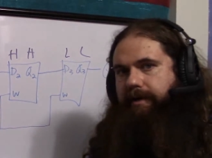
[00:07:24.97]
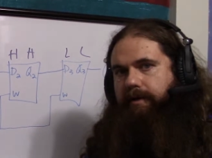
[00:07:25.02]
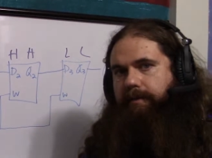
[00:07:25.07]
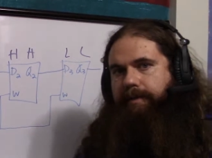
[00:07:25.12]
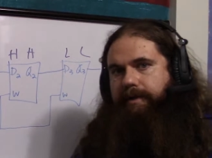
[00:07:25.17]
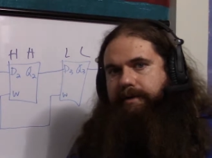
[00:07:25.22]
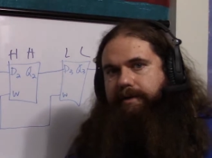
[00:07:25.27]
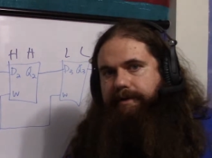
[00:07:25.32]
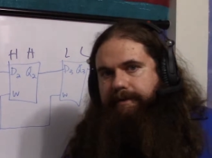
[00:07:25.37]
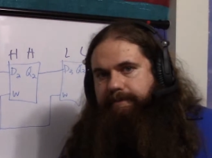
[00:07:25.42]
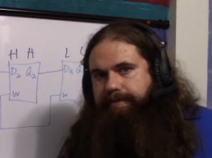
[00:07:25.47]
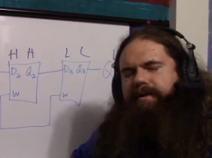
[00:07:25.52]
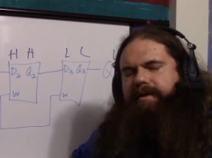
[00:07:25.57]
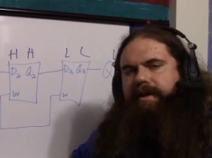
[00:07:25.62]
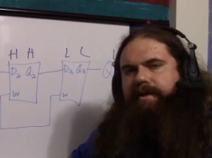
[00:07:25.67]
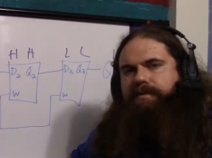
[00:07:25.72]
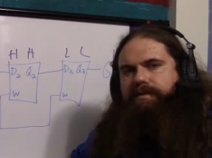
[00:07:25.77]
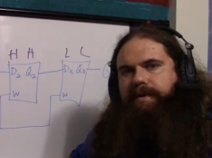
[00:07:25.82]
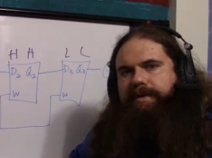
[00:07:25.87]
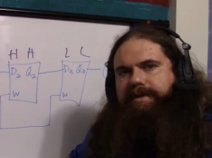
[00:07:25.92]
garbage.
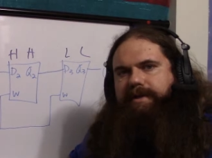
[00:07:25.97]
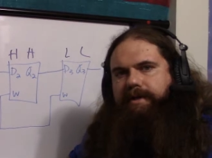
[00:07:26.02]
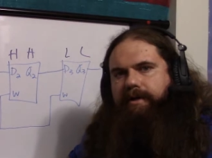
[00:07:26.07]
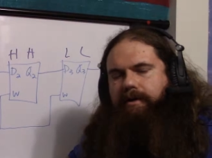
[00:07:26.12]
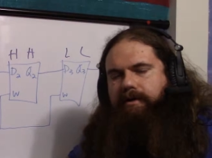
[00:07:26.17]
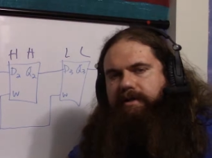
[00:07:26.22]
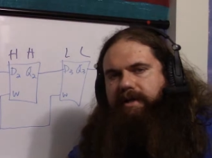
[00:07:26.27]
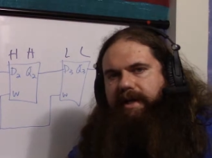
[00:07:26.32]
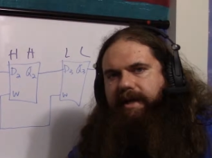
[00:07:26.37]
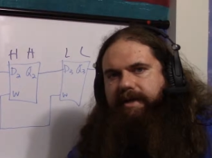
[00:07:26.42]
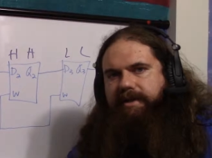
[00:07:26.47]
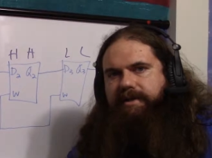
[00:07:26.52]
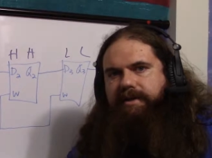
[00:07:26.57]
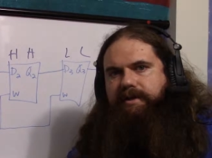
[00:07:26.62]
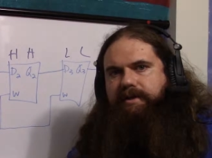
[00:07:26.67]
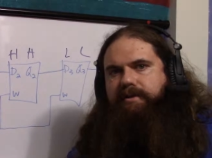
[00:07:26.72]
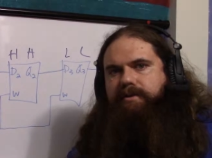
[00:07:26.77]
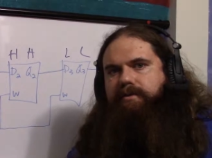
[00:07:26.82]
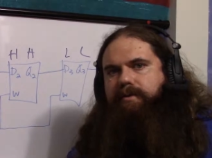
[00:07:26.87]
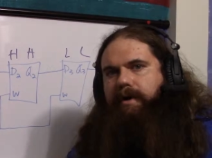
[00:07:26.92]
That's what's called a
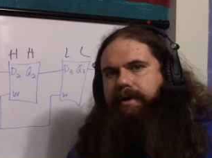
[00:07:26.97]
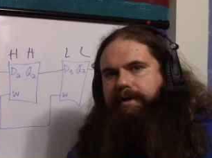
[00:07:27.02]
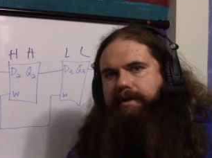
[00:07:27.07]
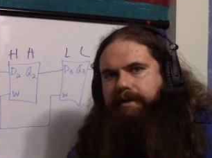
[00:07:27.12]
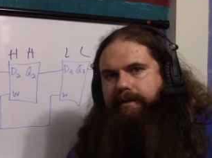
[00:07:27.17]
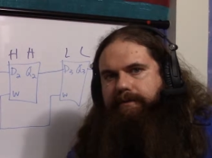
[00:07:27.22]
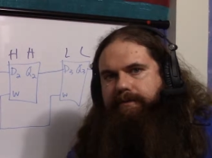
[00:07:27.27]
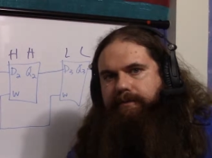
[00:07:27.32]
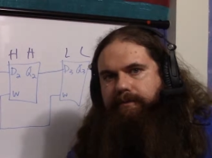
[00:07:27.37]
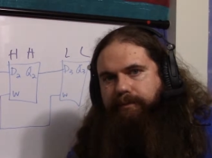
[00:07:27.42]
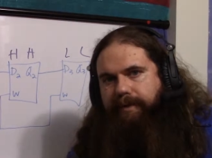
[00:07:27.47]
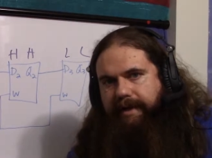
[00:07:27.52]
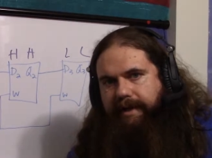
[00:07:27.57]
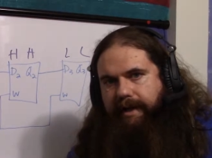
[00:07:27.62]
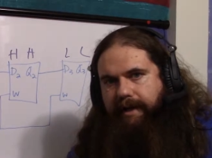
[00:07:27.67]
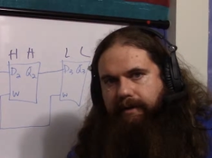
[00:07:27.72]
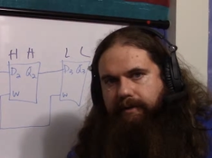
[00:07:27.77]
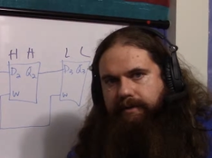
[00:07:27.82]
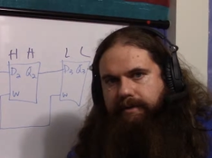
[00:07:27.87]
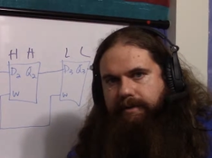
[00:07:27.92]
destructive
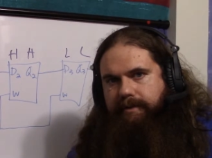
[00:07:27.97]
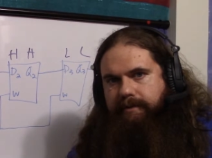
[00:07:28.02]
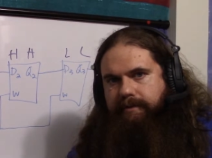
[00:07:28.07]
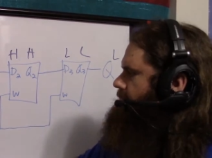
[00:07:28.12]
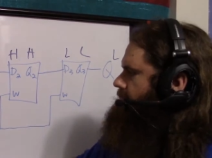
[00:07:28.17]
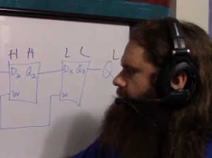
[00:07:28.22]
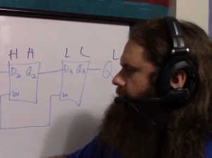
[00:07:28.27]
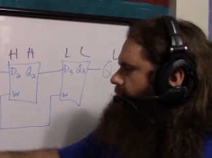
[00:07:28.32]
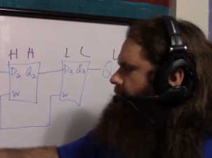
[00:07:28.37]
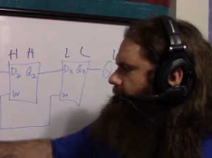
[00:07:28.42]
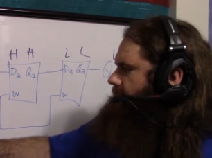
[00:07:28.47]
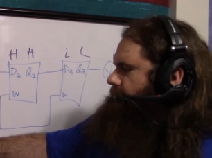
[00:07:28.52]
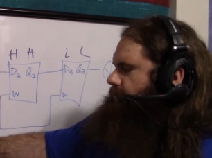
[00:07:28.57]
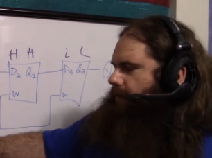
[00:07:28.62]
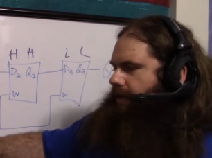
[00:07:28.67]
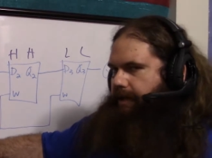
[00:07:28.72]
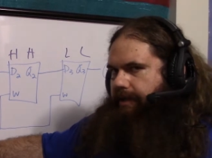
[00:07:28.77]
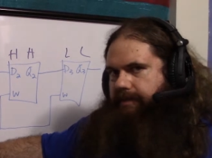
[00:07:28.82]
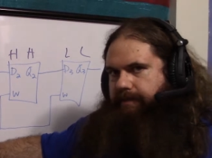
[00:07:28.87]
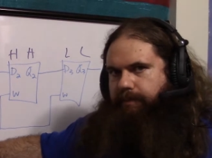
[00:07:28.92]
readout. So that's
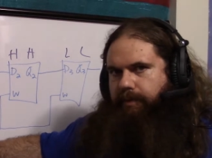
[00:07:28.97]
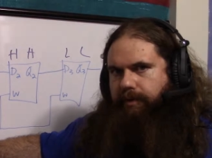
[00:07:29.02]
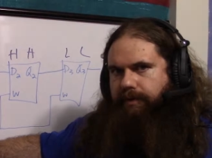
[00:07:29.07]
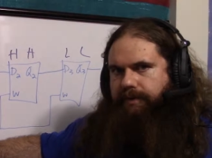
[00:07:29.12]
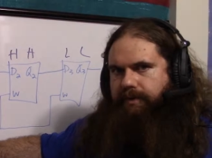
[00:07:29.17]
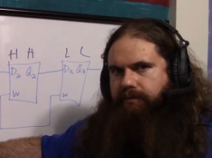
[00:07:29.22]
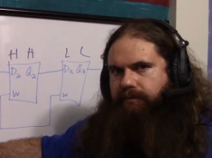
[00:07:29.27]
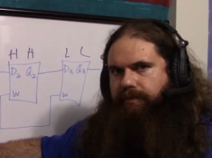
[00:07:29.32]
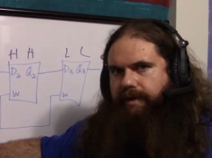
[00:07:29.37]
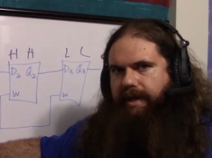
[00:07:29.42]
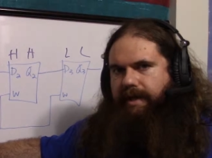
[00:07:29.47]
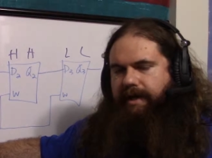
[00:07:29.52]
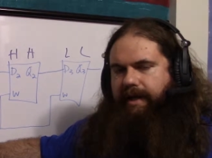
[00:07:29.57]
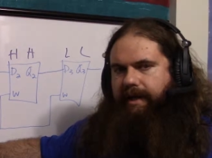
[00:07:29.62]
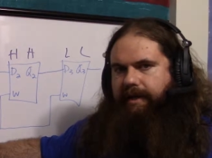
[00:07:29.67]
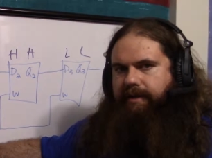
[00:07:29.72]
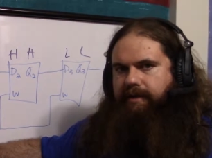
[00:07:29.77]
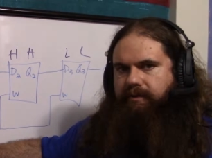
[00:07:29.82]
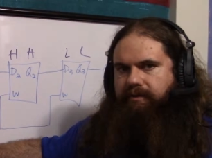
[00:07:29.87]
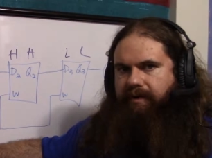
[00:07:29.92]
why it's both a read
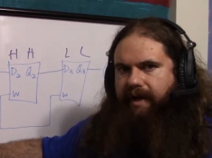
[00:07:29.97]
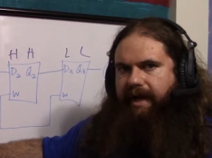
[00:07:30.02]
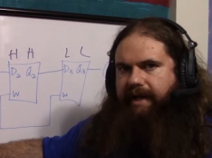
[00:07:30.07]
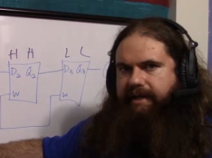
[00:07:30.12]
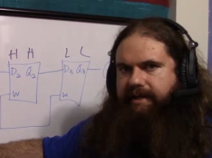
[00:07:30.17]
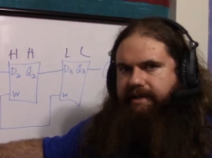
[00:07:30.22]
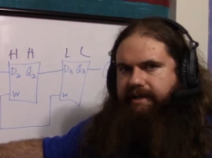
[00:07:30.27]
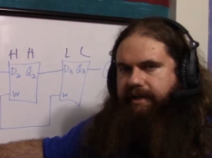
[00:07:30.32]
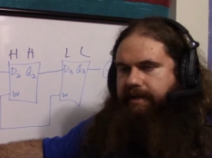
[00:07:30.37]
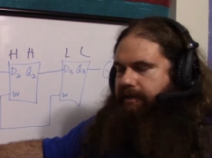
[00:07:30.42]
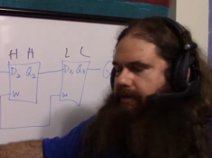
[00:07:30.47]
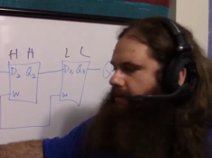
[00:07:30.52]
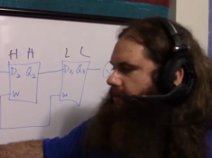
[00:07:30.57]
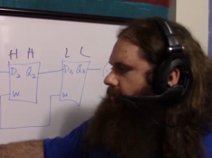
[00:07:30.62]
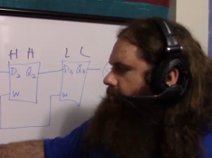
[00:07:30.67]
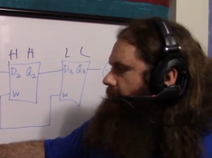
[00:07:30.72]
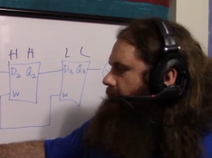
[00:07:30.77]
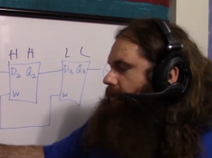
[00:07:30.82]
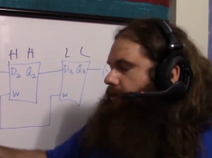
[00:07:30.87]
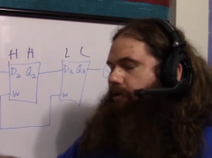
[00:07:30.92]
and a write
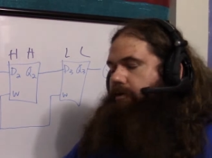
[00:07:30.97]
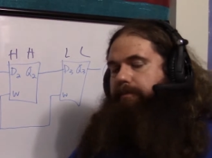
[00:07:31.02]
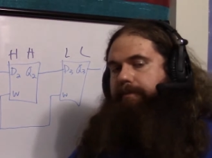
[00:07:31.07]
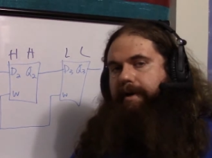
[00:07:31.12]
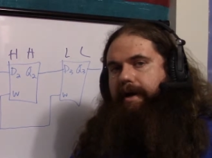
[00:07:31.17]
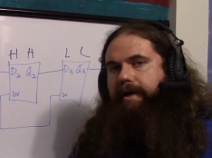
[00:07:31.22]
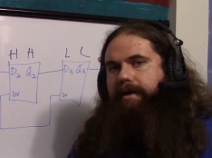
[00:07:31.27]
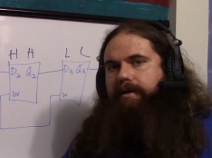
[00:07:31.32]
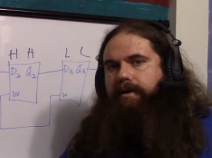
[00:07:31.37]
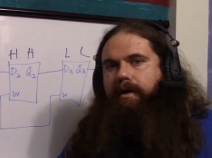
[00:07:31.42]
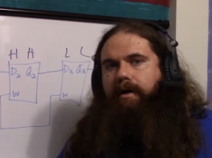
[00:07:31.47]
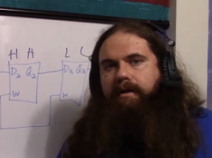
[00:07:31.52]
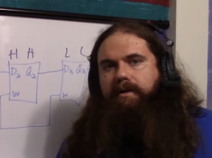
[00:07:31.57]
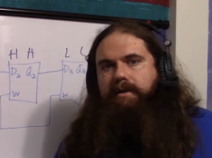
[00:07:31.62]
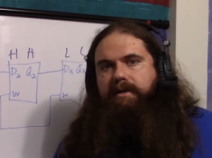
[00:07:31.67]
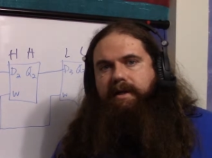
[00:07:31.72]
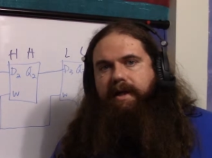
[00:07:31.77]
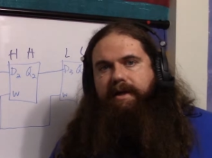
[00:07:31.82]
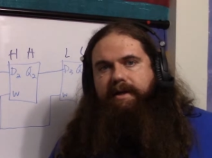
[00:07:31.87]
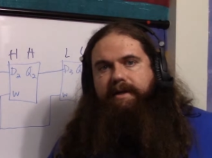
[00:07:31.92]
signal. You might call
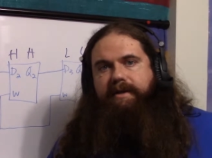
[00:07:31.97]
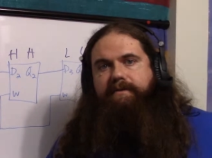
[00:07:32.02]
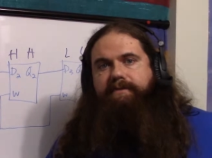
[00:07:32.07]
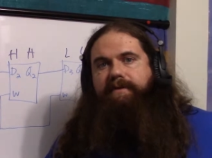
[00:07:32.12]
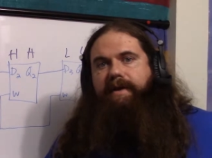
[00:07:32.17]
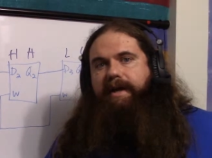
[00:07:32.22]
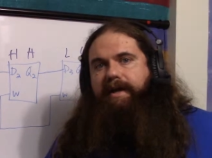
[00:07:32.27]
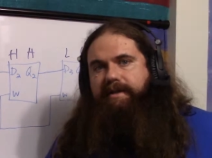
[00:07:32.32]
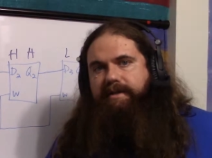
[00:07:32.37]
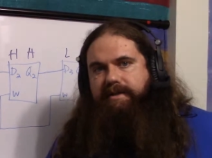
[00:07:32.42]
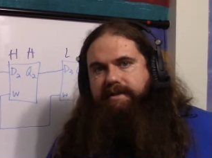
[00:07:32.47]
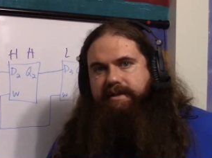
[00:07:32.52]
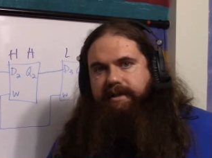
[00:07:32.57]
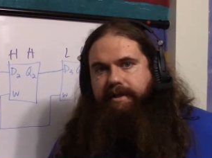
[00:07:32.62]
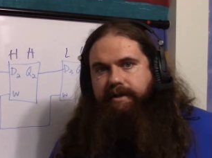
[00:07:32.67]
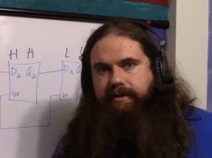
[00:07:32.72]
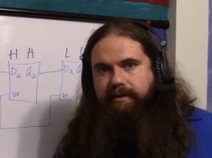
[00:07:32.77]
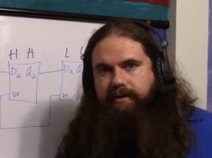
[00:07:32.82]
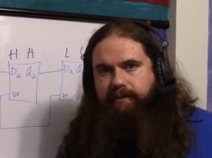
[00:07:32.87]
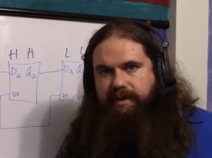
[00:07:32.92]
it an advance
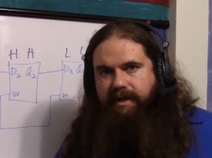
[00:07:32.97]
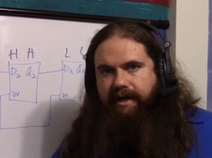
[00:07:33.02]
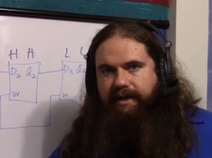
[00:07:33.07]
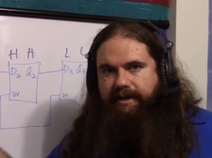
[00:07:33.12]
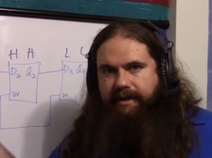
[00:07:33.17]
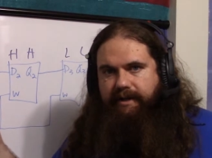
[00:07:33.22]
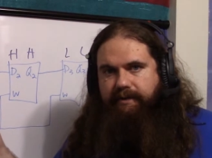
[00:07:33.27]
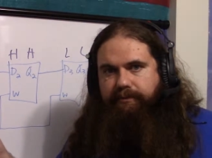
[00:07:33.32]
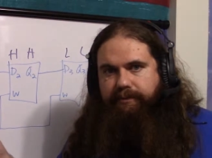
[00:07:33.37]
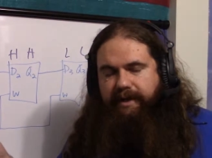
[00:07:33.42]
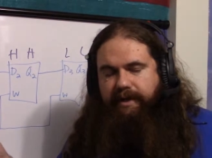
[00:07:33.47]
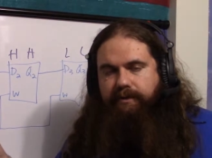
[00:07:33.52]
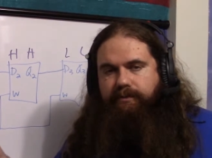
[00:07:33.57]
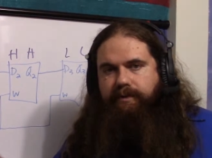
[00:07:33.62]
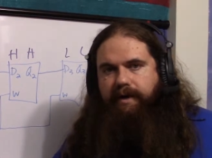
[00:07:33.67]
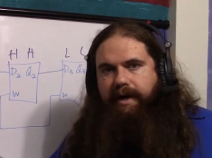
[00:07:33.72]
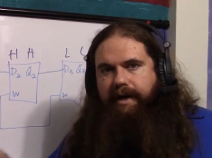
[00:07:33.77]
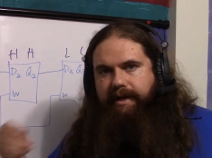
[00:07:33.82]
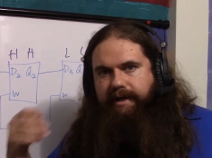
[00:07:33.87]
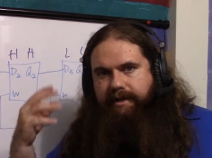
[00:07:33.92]
signal, but I think read
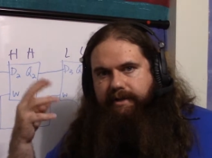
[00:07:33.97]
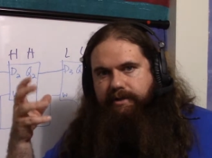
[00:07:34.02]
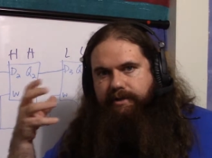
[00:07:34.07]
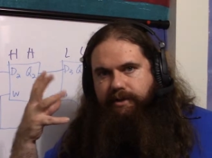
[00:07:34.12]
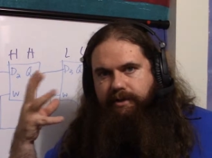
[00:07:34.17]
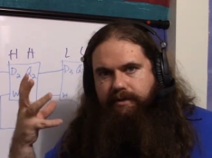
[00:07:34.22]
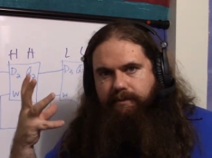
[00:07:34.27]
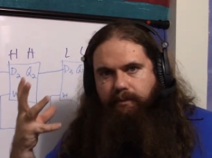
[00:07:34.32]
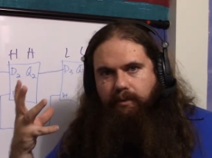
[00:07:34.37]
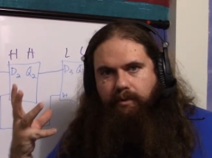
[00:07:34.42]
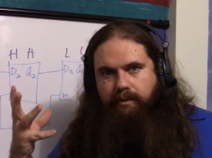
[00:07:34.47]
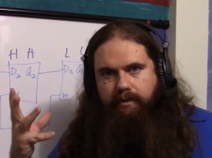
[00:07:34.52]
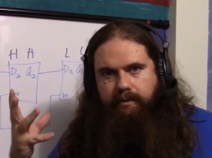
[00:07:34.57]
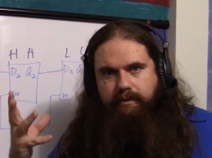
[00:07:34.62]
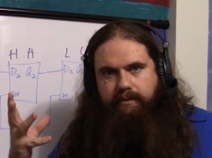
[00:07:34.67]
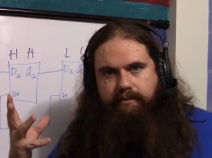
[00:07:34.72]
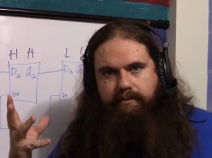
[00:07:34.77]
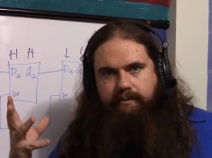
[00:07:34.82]
write is just more